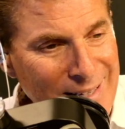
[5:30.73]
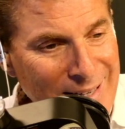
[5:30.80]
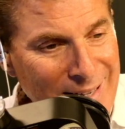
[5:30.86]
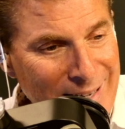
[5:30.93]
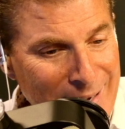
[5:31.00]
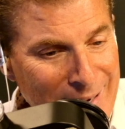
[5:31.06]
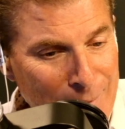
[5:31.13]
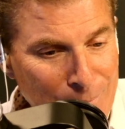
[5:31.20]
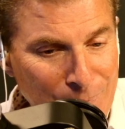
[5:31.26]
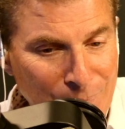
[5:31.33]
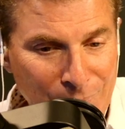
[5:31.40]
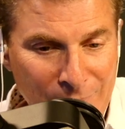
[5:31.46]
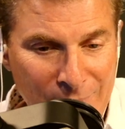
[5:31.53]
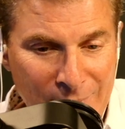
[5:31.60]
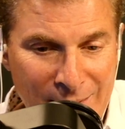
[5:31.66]

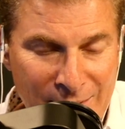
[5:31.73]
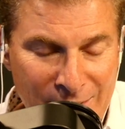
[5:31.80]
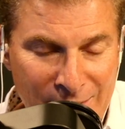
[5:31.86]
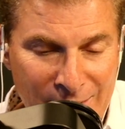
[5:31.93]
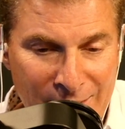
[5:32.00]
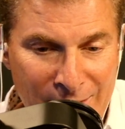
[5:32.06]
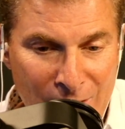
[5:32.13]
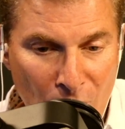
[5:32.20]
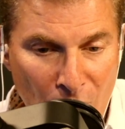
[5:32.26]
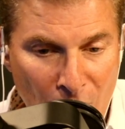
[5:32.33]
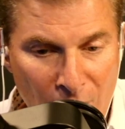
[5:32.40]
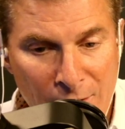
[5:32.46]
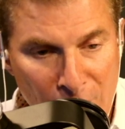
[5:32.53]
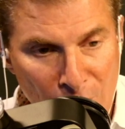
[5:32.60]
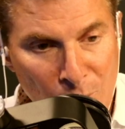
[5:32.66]

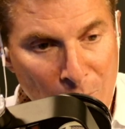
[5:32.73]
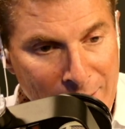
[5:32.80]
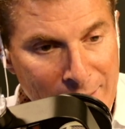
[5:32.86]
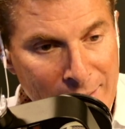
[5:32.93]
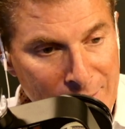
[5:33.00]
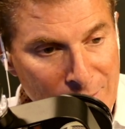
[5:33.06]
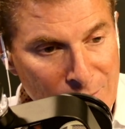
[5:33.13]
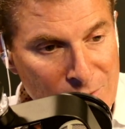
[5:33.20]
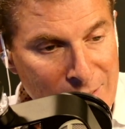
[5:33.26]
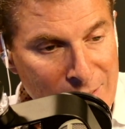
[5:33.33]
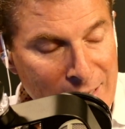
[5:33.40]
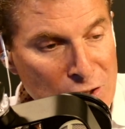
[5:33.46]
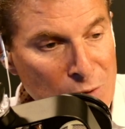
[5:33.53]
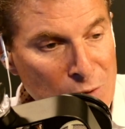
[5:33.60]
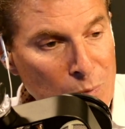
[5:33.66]
on our radio
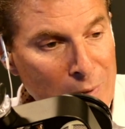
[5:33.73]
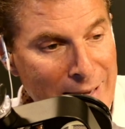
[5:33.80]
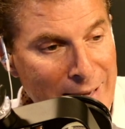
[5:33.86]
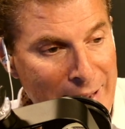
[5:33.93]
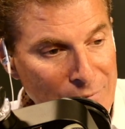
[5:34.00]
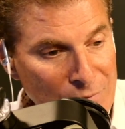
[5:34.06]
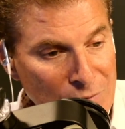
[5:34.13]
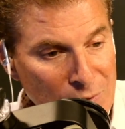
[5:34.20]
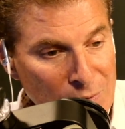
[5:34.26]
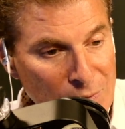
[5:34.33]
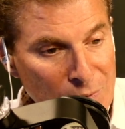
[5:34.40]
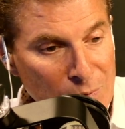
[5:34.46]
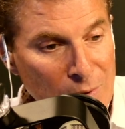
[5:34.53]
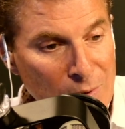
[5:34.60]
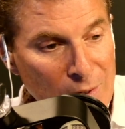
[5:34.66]
station, we have
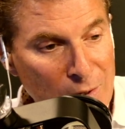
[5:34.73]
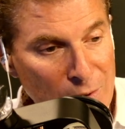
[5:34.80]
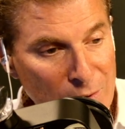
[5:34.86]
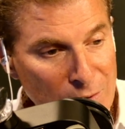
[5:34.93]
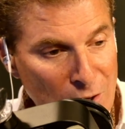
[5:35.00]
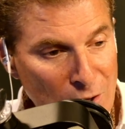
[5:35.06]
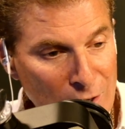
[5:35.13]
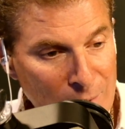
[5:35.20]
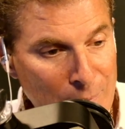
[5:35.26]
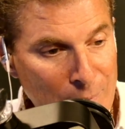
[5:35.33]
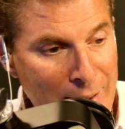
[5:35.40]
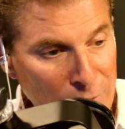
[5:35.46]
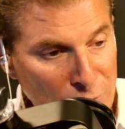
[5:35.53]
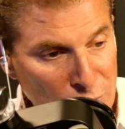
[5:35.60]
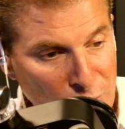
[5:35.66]
to talk
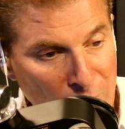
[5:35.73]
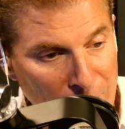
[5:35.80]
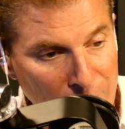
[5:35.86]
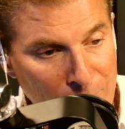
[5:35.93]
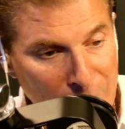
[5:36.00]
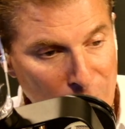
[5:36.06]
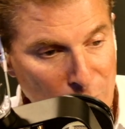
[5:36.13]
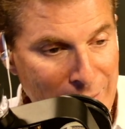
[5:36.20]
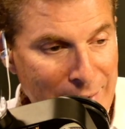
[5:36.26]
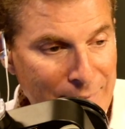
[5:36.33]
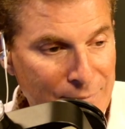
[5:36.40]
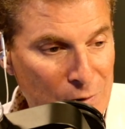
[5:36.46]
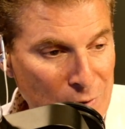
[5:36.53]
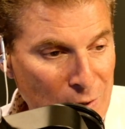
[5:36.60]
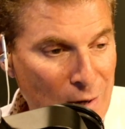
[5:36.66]
about Trump, and we have
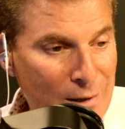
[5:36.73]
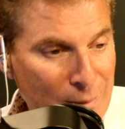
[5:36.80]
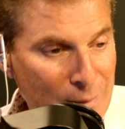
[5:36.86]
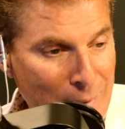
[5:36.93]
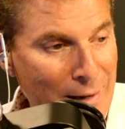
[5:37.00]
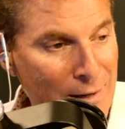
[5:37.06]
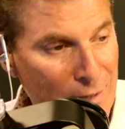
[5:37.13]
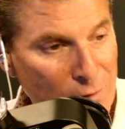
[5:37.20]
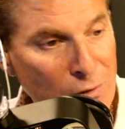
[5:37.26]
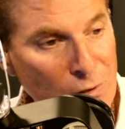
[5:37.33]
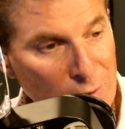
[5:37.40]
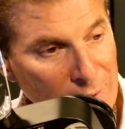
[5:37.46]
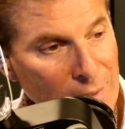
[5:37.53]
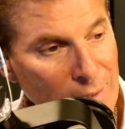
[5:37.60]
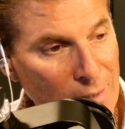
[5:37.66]
to talk about,
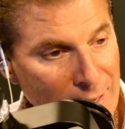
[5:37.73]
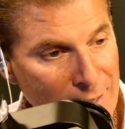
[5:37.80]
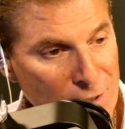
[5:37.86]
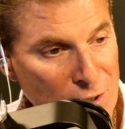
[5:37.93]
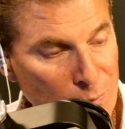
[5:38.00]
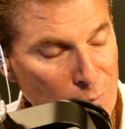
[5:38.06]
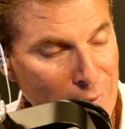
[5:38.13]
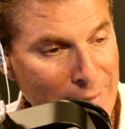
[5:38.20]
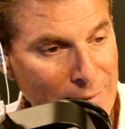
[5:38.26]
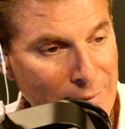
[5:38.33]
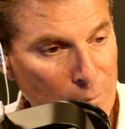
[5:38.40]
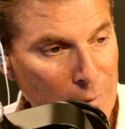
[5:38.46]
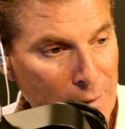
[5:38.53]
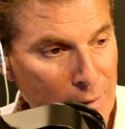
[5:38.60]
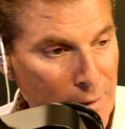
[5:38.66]
during election, we have to
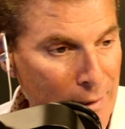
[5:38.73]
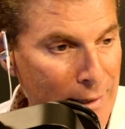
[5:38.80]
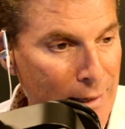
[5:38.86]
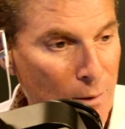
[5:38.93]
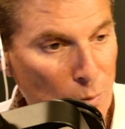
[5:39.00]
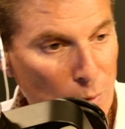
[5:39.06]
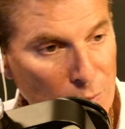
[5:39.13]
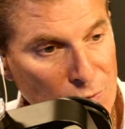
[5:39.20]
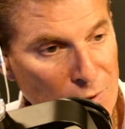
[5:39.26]
be equal.